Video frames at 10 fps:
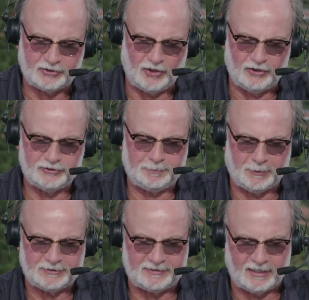turns,
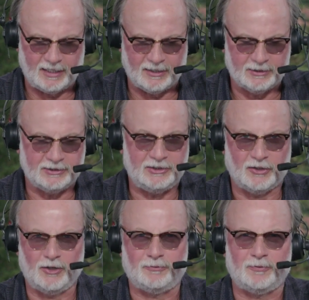but uh, you
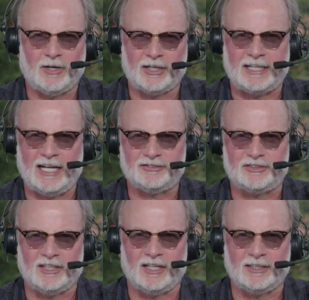heard our
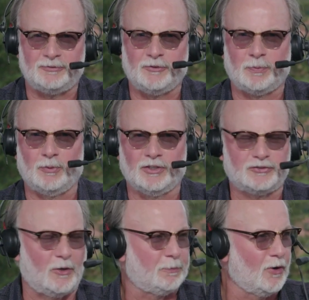guest, uh, if you've been with
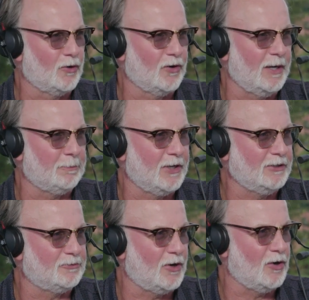us all program,
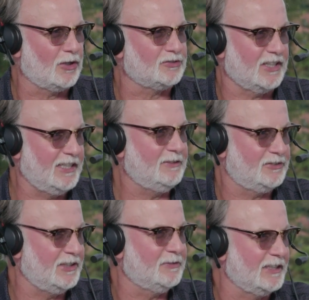Breiden Fehoko, saying
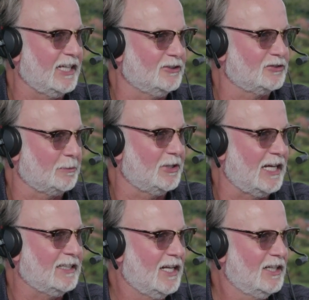he's even getting some of
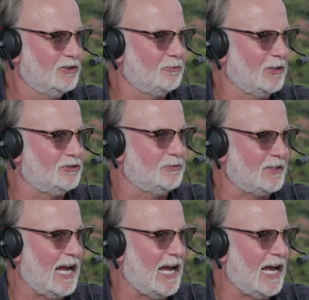that defensive